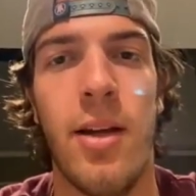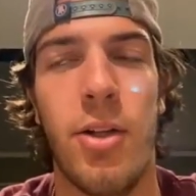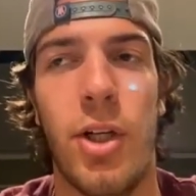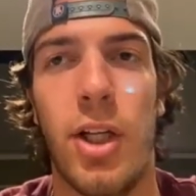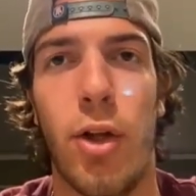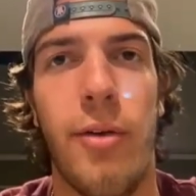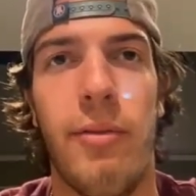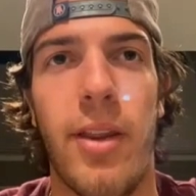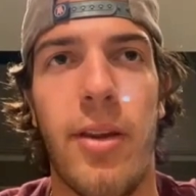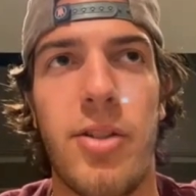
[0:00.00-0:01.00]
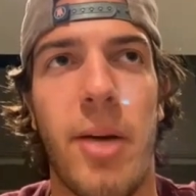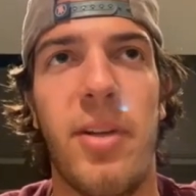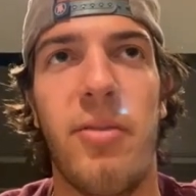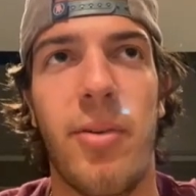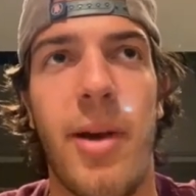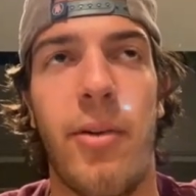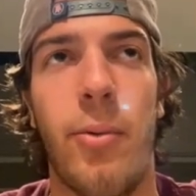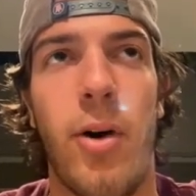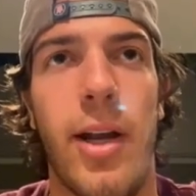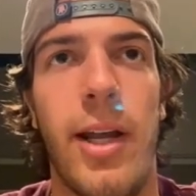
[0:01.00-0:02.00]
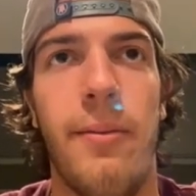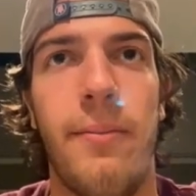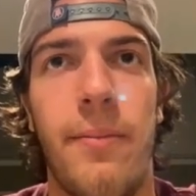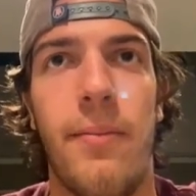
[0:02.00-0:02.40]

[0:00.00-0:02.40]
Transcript: You can learn something from everyone, and